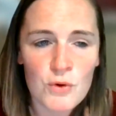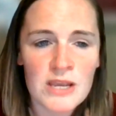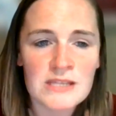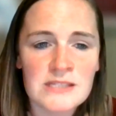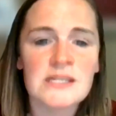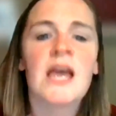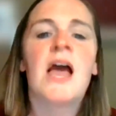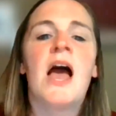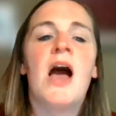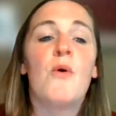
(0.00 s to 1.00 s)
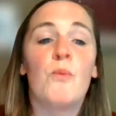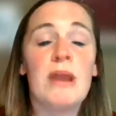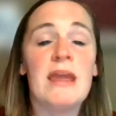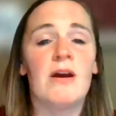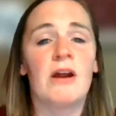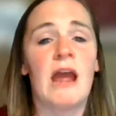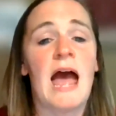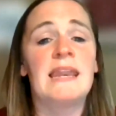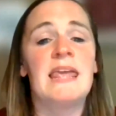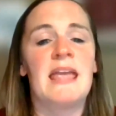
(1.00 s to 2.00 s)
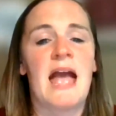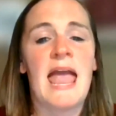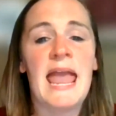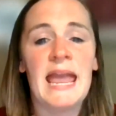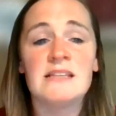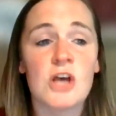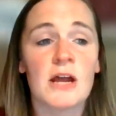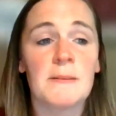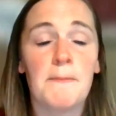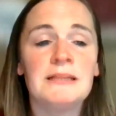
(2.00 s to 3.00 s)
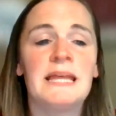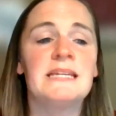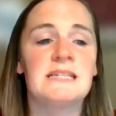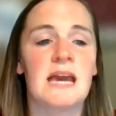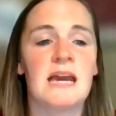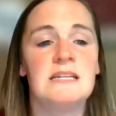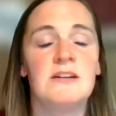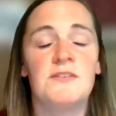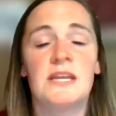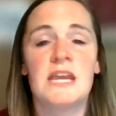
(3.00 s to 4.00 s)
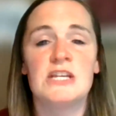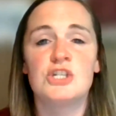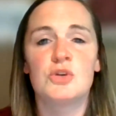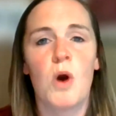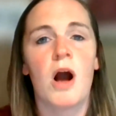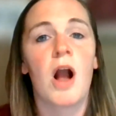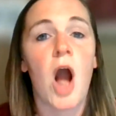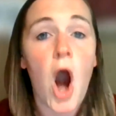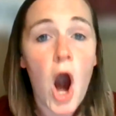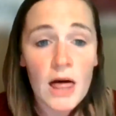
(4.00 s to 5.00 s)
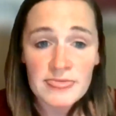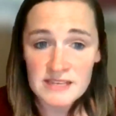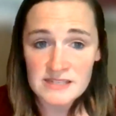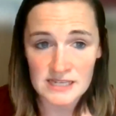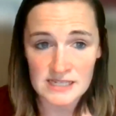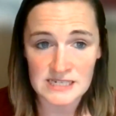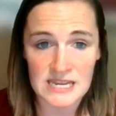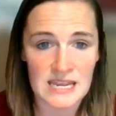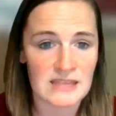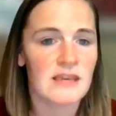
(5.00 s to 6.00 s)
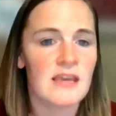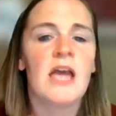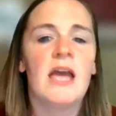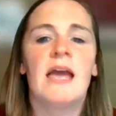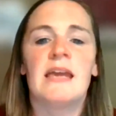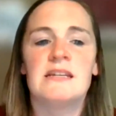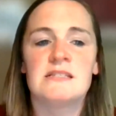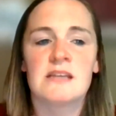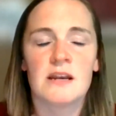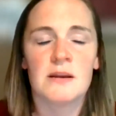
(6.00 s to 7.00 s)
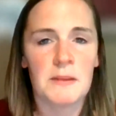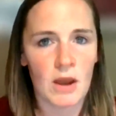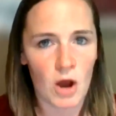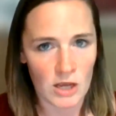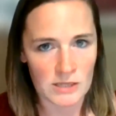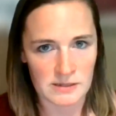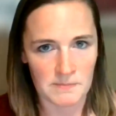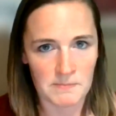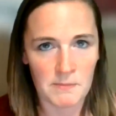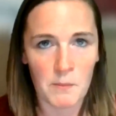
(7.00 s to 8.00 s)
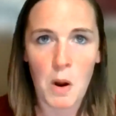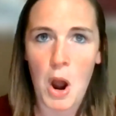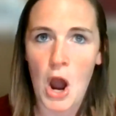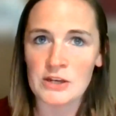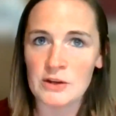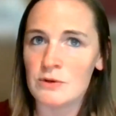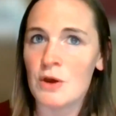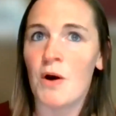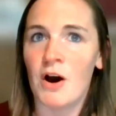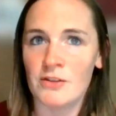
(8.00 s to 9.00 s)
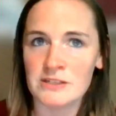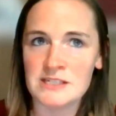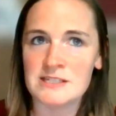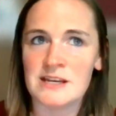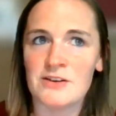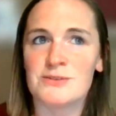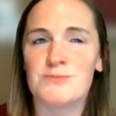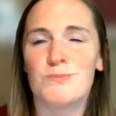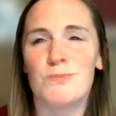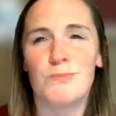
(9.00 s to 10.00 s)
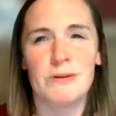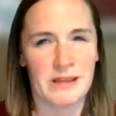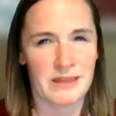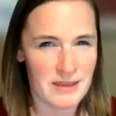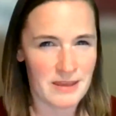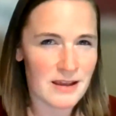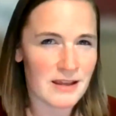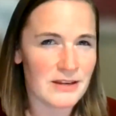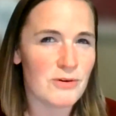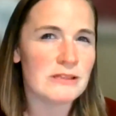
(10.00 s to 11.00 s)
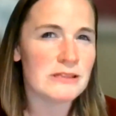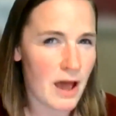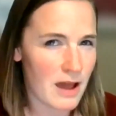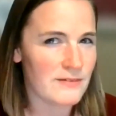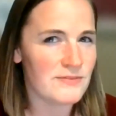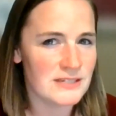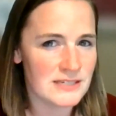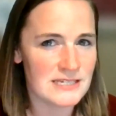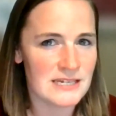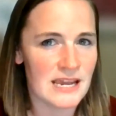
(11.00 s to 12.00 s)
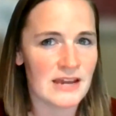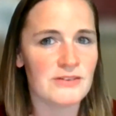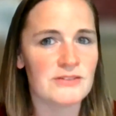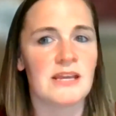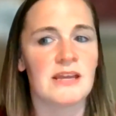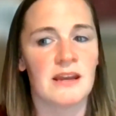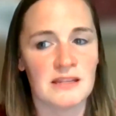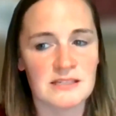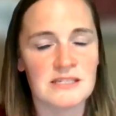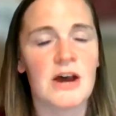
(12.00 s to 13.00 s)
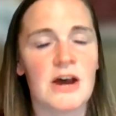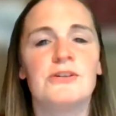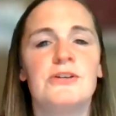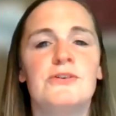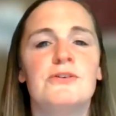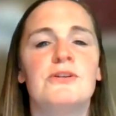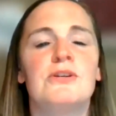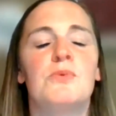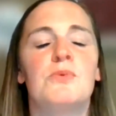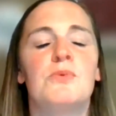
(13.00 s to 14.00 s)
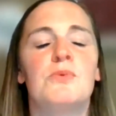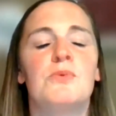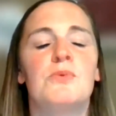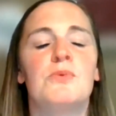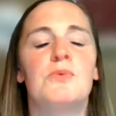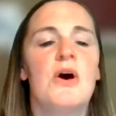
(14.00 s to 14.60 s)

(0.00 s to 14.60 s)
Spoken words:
voice. We are adding a hands-on plant identification walk on the 16th. It is going to be awesome. I don't know all the details, but I think I know a lot of the details, and I can tell you, you will not